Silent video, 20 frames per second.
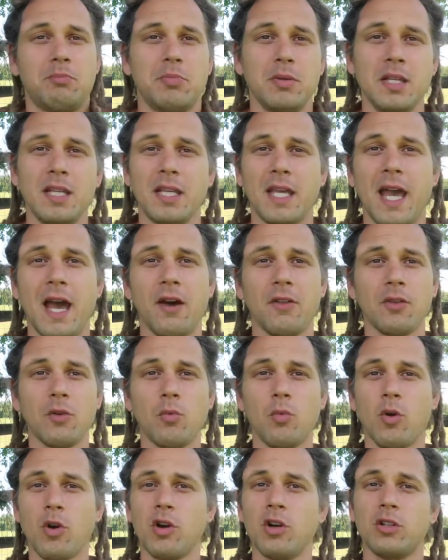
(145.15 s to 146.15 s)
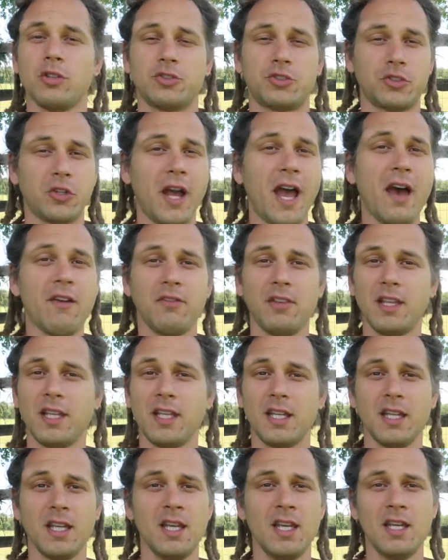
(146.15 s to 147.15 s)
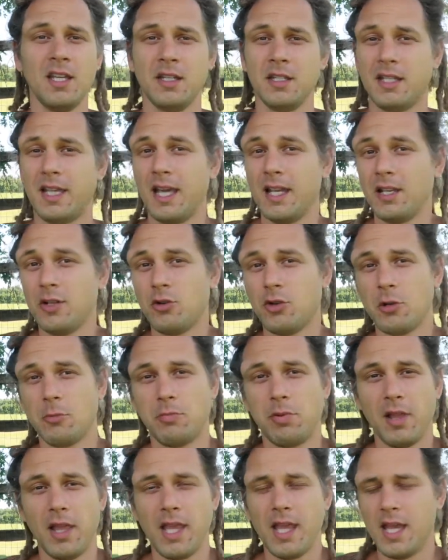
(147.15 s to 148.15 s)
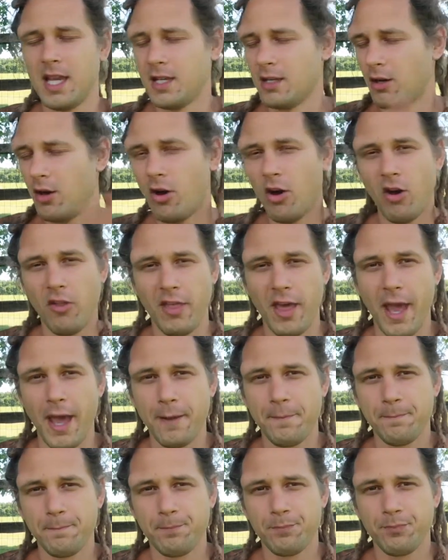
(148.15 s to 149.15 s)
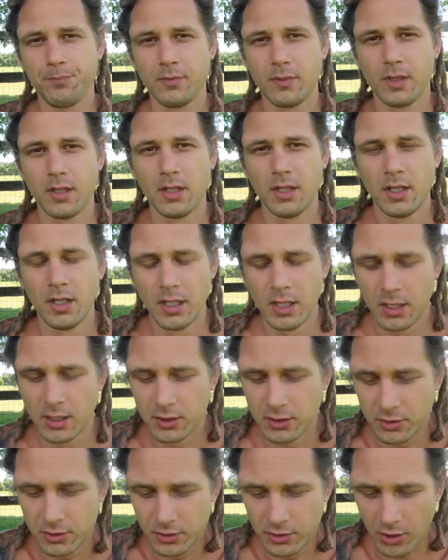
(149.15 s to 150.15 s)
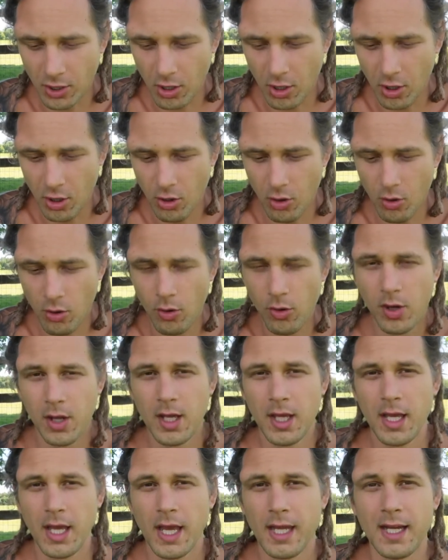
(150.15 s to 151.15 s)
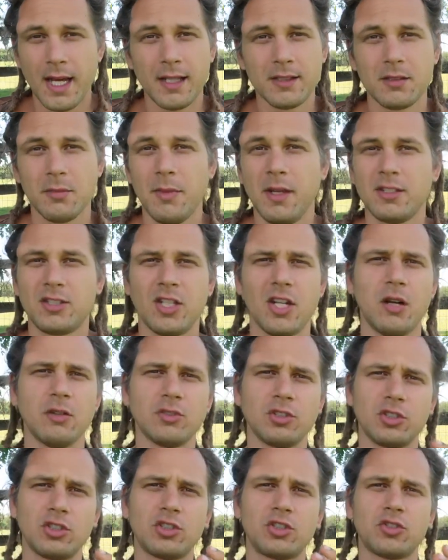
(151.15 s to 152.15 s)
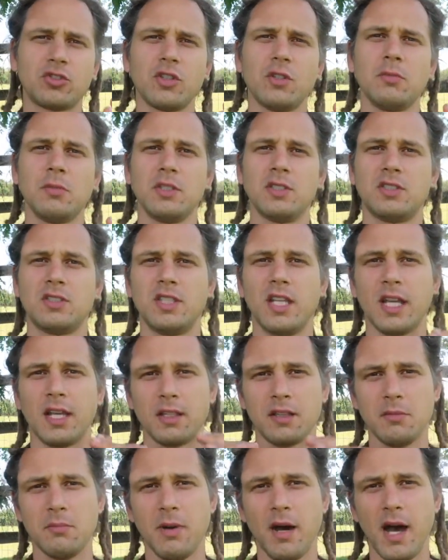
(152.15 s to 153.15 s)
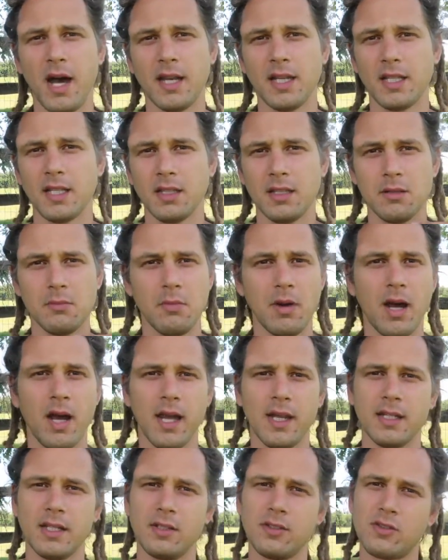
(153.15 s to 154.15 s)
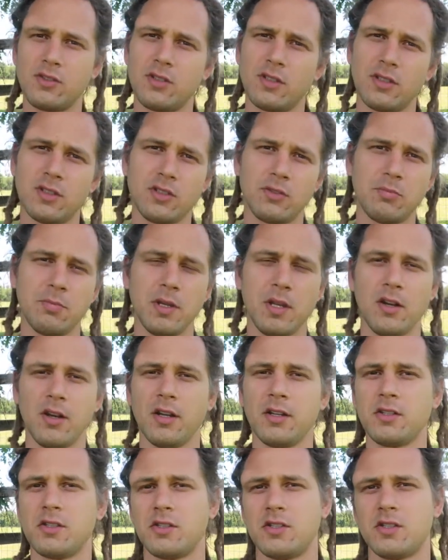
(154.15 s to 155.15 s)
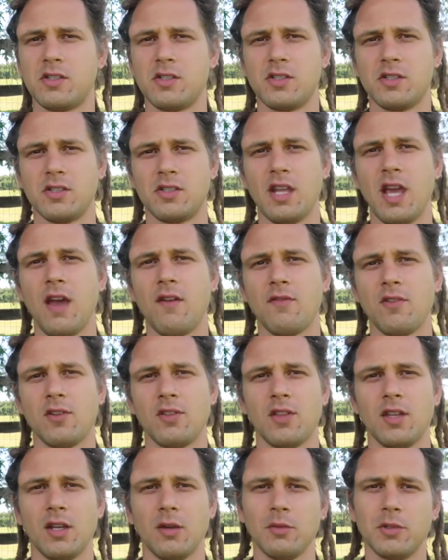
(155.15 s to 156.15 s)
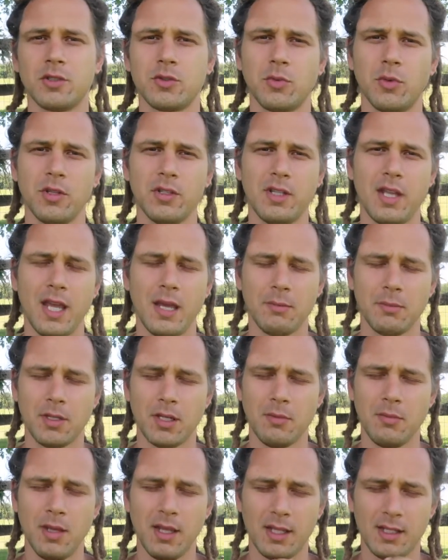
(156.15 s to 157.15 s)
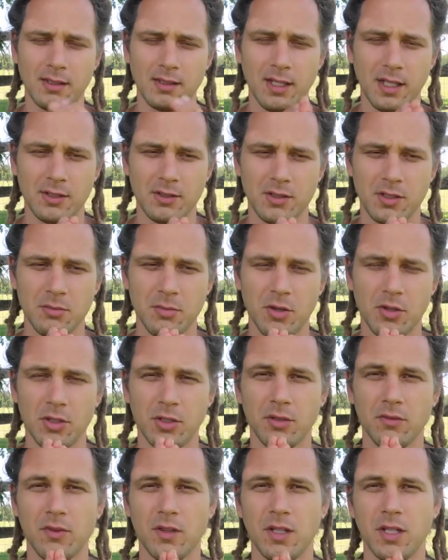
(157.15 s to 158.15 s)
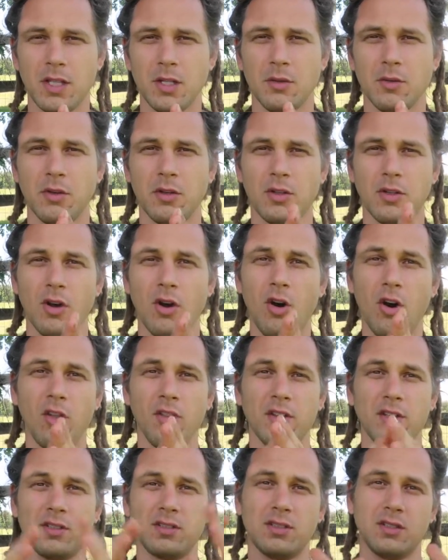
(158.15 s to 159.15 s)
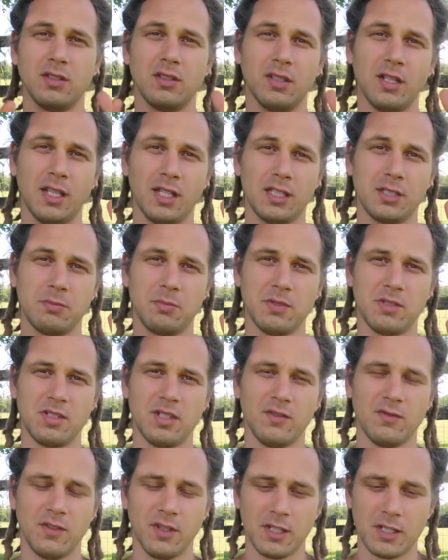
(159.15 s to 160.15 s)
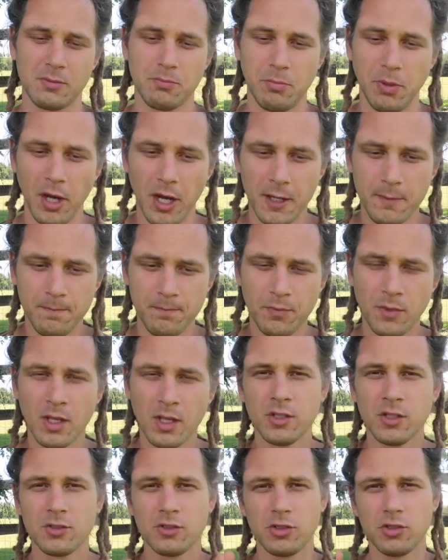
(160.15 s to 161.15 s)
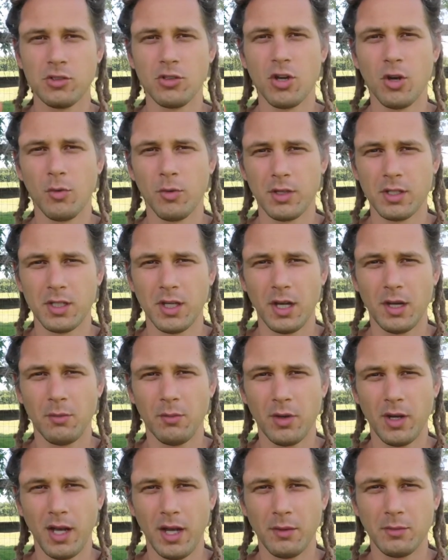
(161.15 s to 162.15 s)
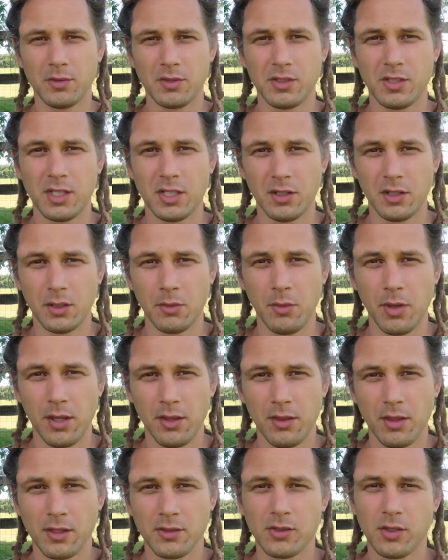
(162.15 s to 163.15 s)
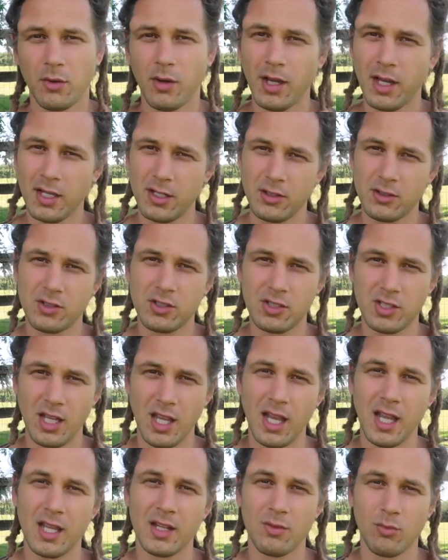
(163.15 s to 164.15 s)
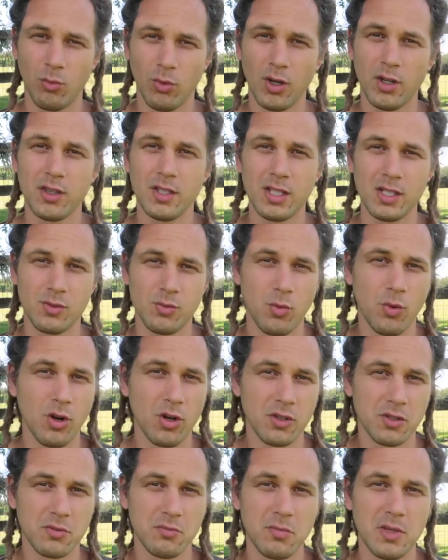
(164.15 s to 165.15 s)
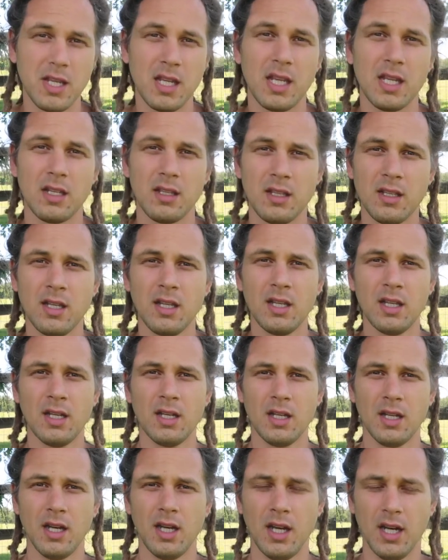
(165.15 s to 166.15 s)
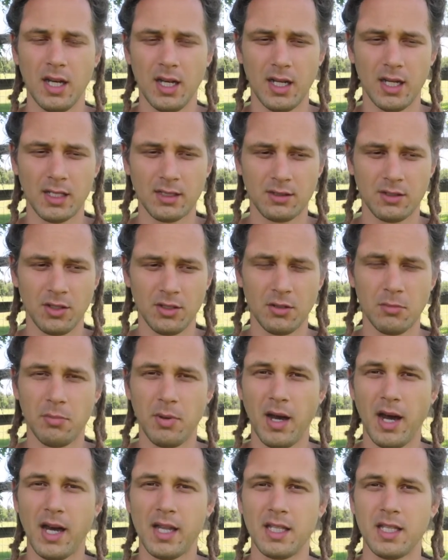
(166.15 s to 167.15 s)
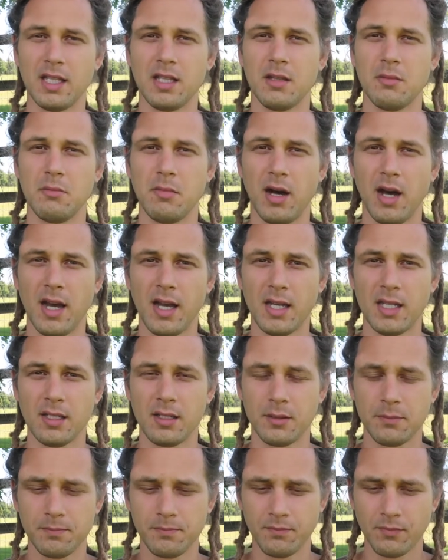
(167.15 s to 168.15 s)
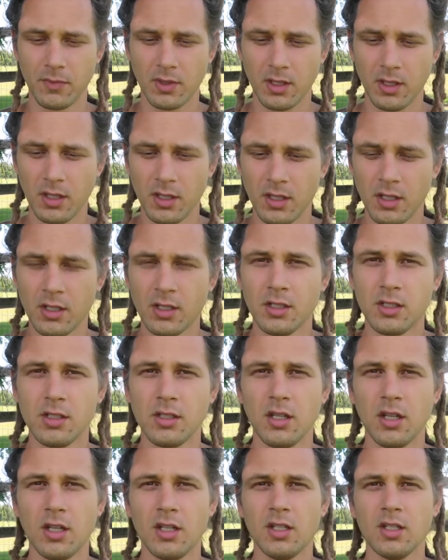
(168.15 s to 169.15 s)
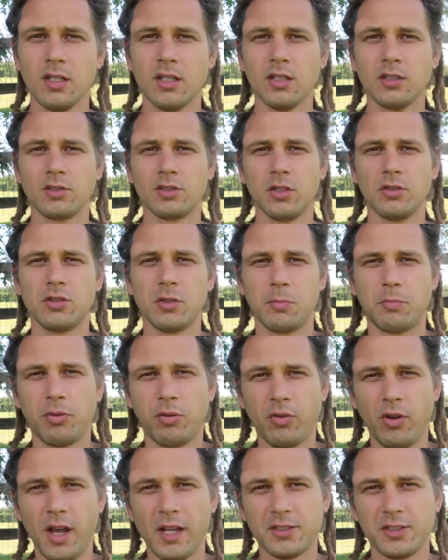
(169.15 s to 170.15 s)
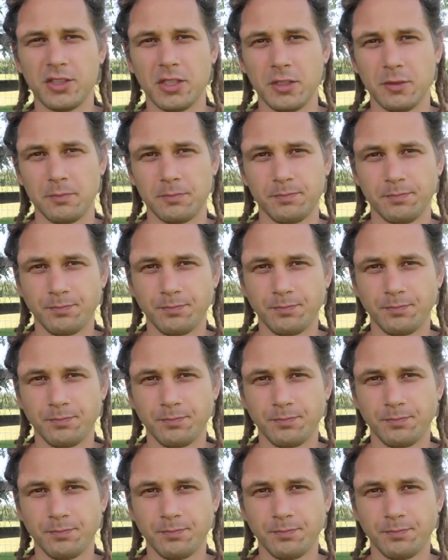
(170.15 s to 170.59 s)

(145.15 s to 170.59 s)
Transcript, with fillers: being out in the world, traveling, getting on a plane, all that. So, and not to mention I was extremely sick, the body and the mind and the spirit, just just everything, which one day I'm going to make a testimonial video on all this and like specifics, but so you know what, uh, what I was dealing with. So I understand what these words mean uh, to the body and the mind. So depression,